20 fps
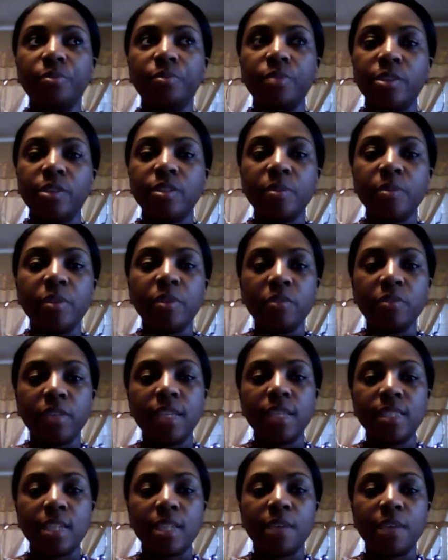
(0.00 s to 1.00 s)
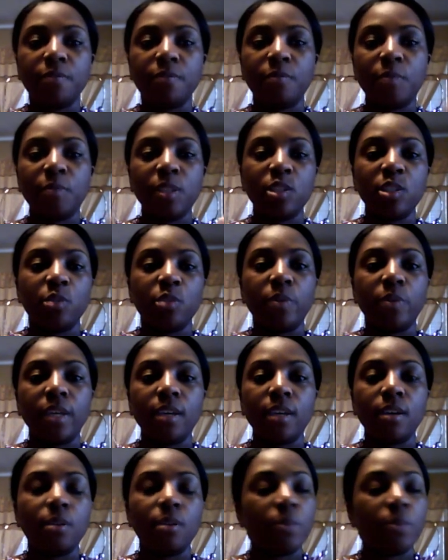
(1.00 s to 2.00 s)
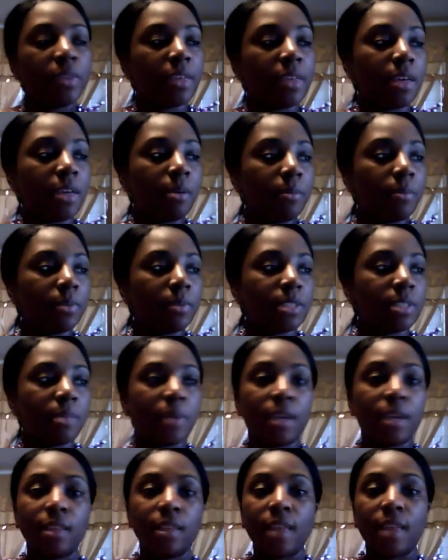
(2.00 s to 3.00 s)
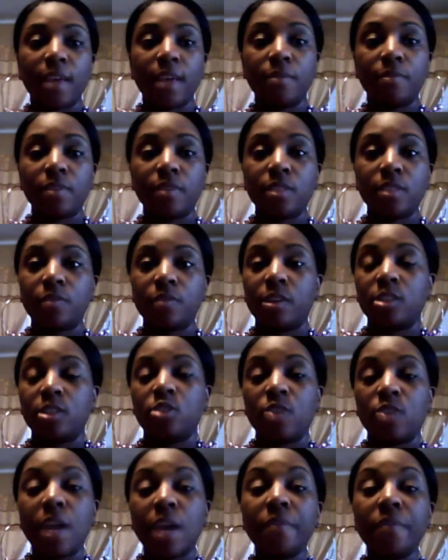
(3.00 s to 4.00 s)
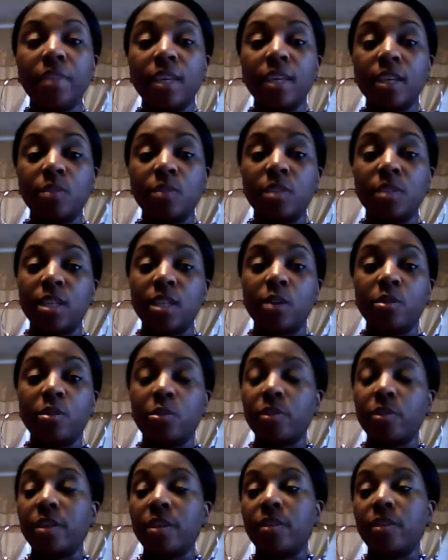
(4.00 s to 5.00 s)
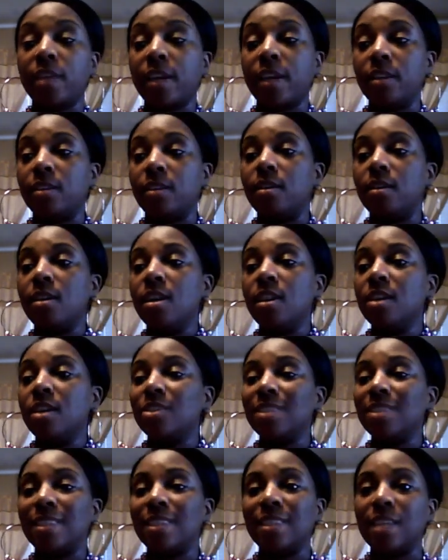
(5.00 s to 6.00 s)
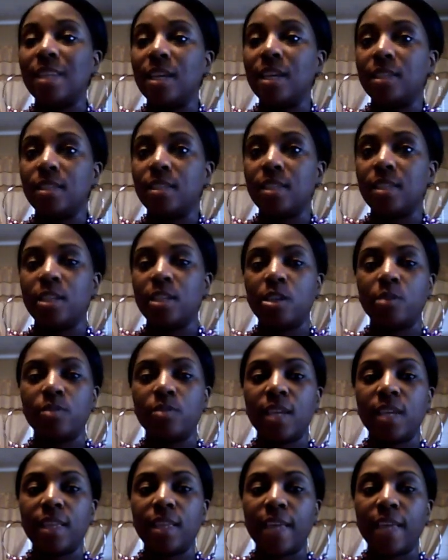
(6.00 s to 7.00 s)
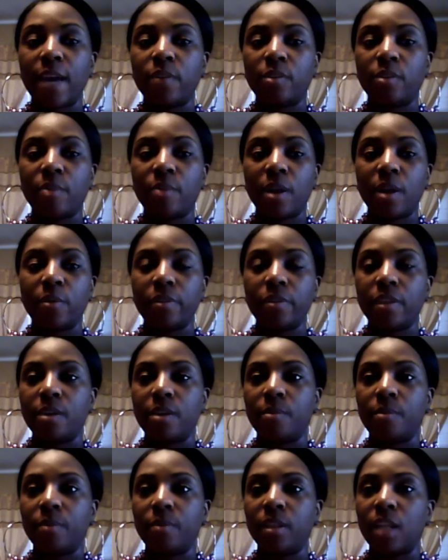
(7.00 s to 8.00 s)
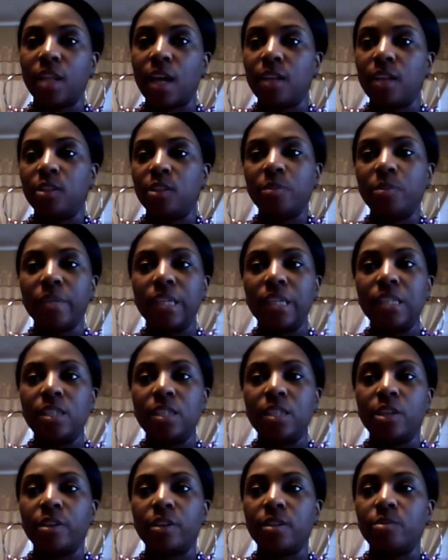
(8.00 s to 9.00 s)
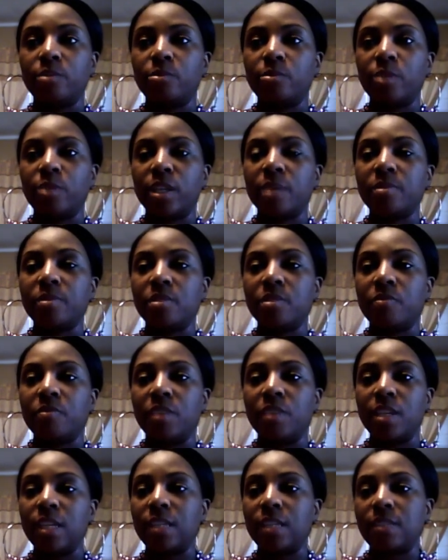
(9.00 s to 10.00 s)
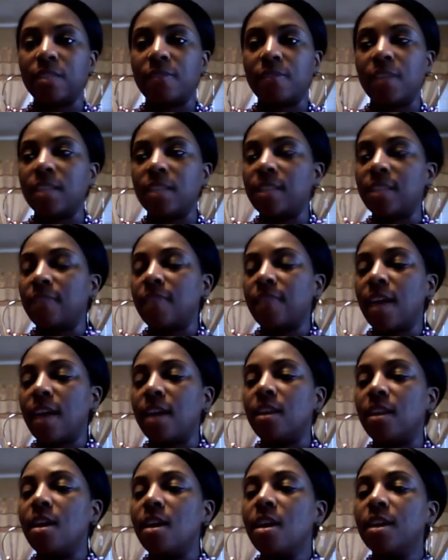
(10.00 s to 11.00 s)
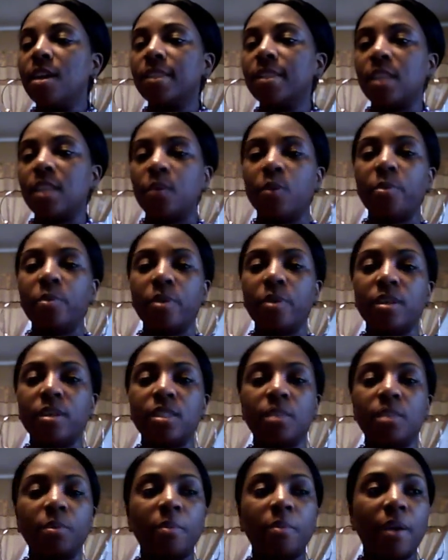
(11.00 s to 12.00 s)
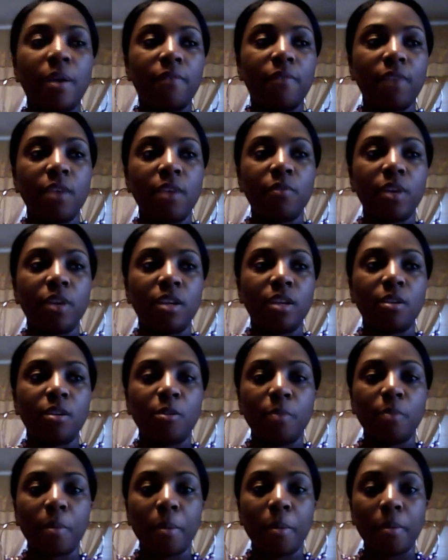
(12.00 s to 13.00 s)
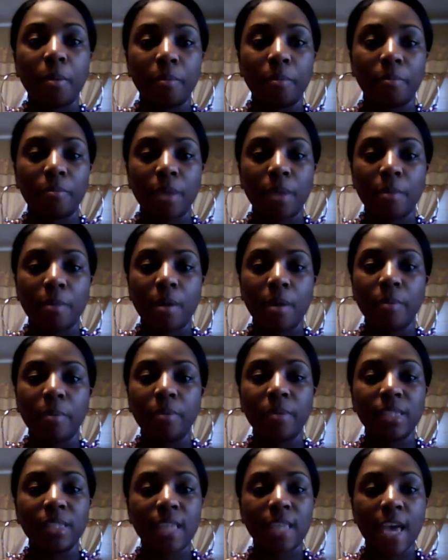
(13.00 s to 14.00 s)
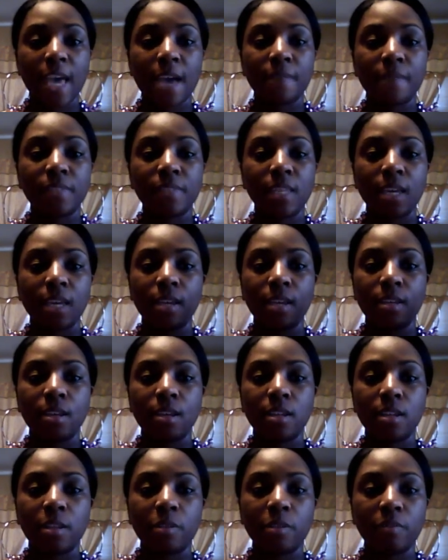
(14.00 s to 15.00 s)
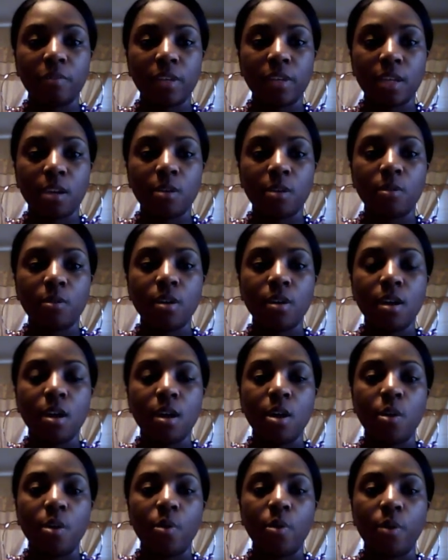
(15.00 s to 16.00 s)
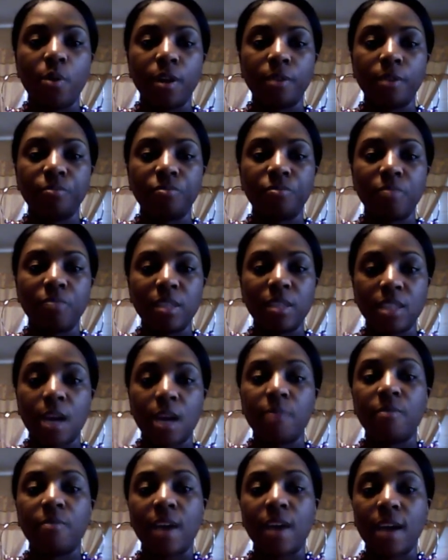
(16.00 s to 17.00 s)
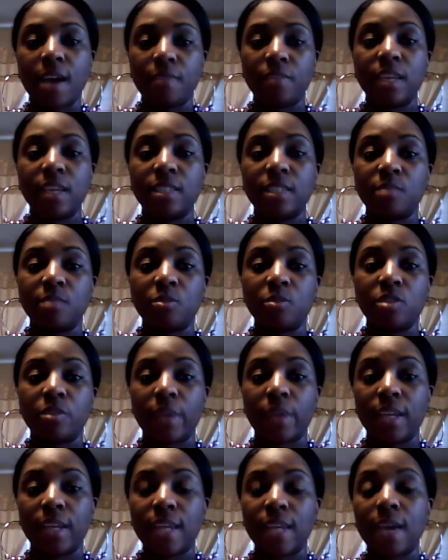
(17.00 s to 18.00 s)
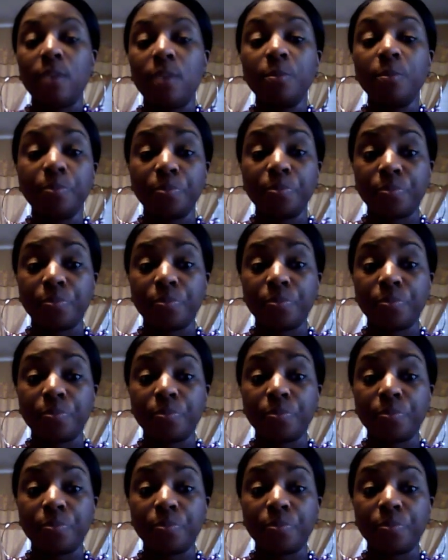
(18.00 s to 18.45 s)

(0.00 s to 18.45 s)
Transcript: There's some other things that I've been doing with him to make life, as far as traveling, because we did go to North Carolina, just, daily out and about with him, a little bit easier when it comes to feedings and things like that. So I will put some of my favorite, or my mommy must-haves in another video, or my top 5 things I'm using right now